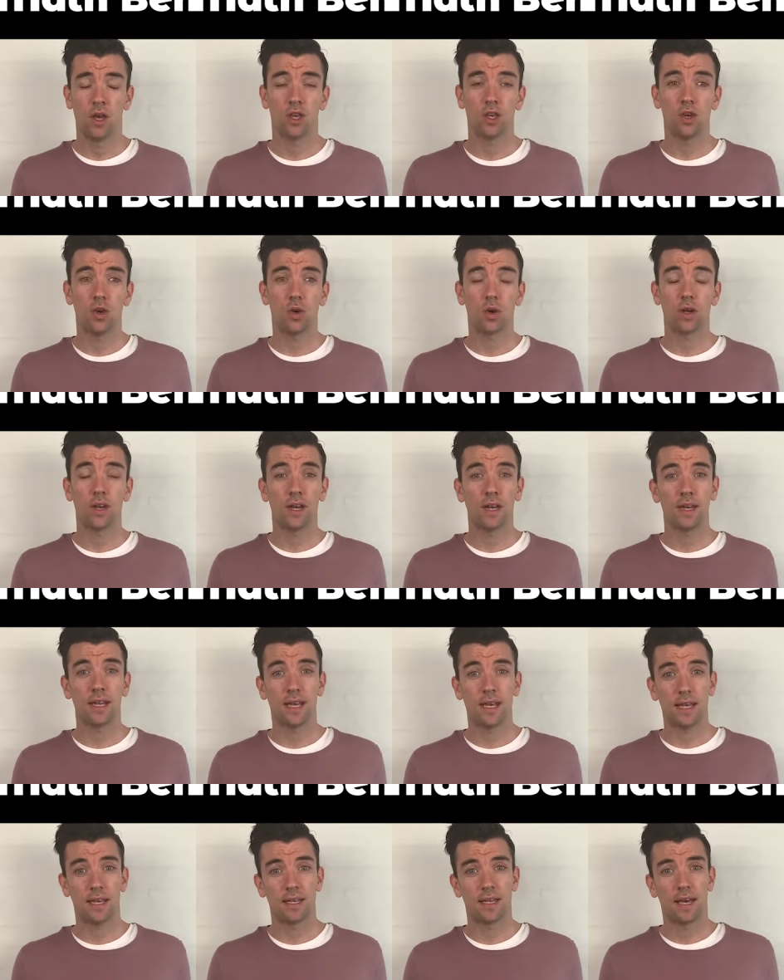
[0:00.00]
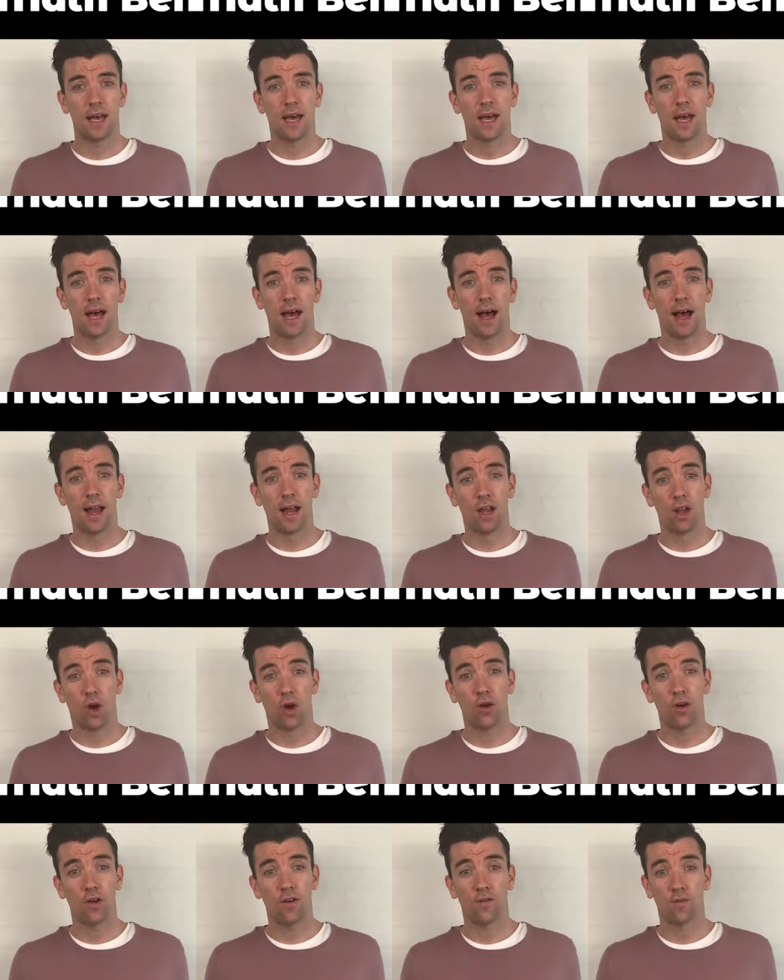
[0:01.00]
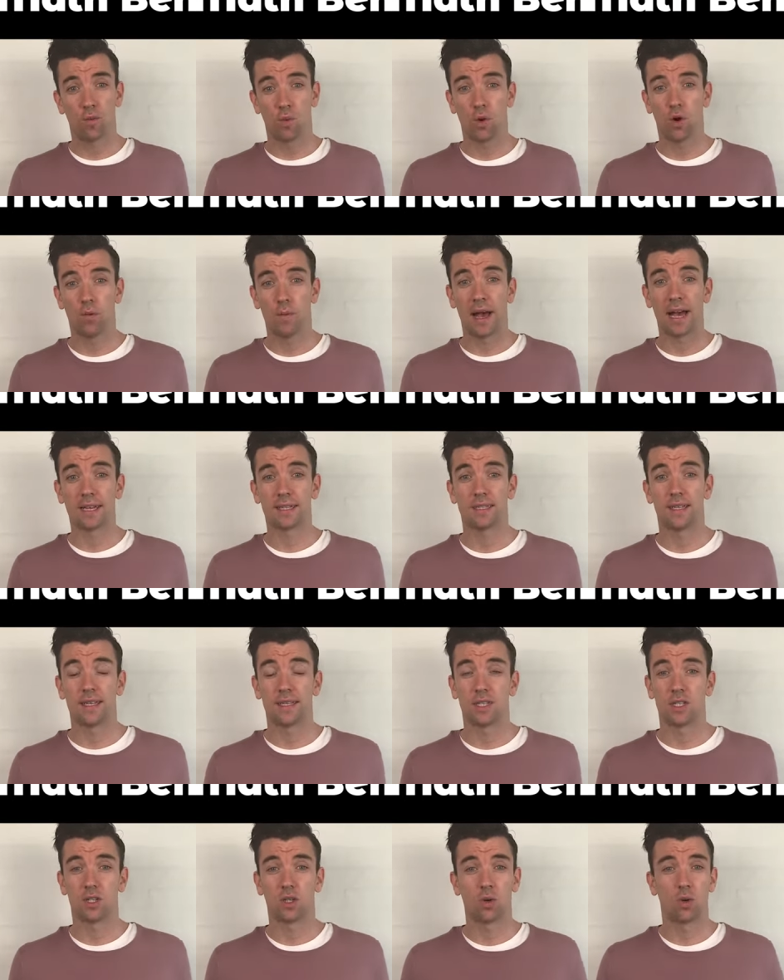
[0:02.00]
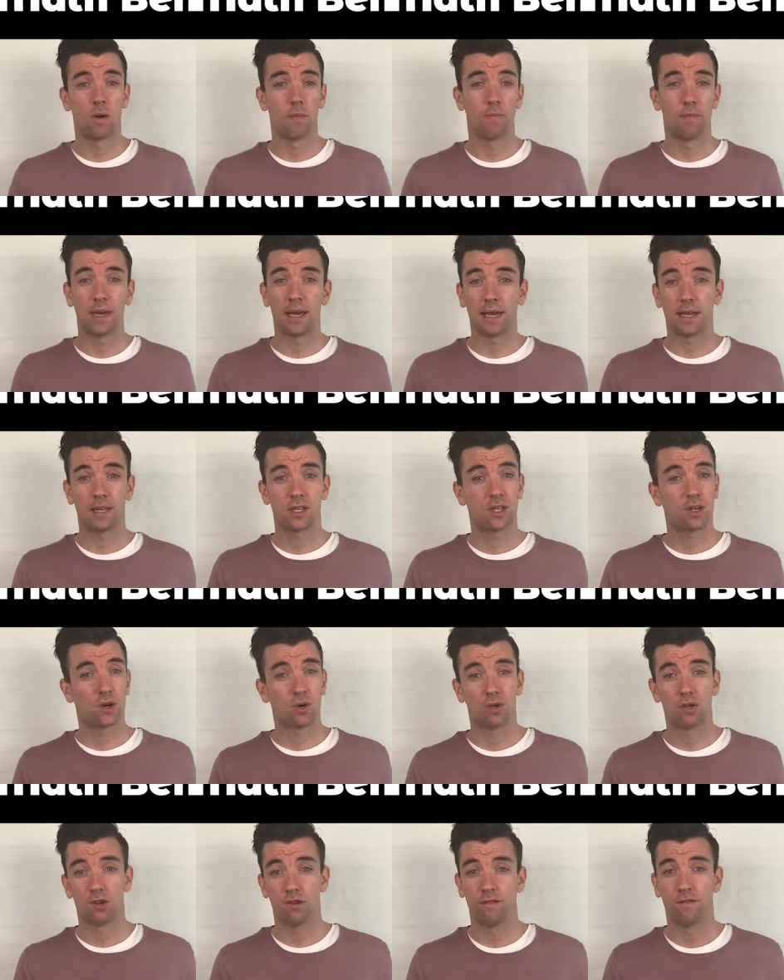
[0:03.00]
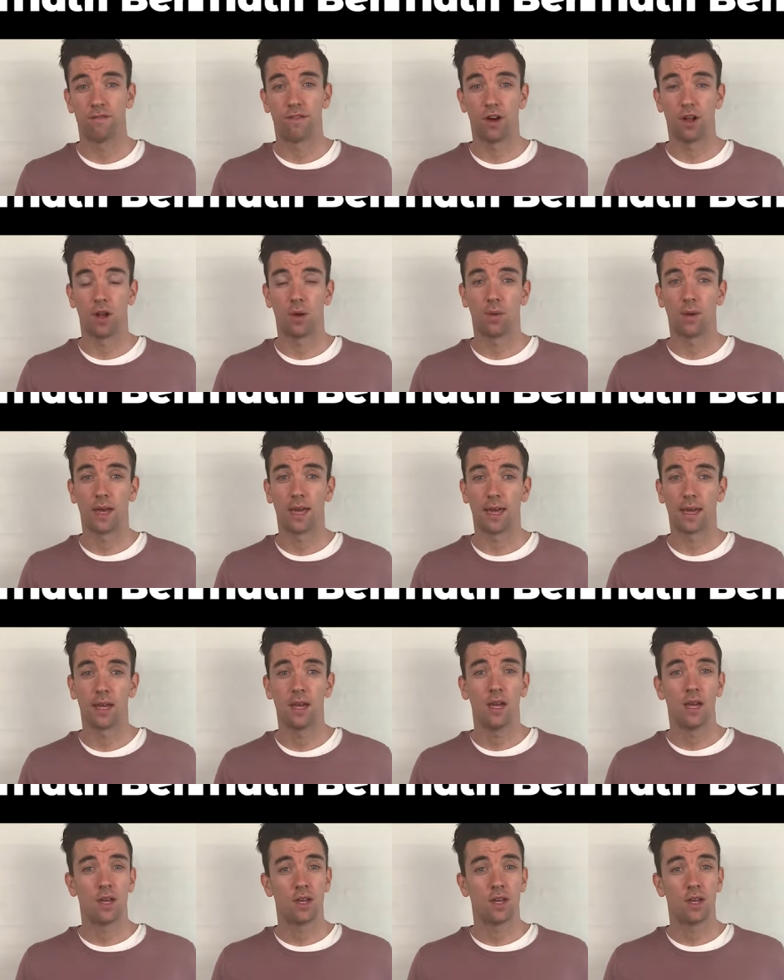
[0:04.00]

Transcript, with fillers: you're going to need a lot of warm assets, so a big social following.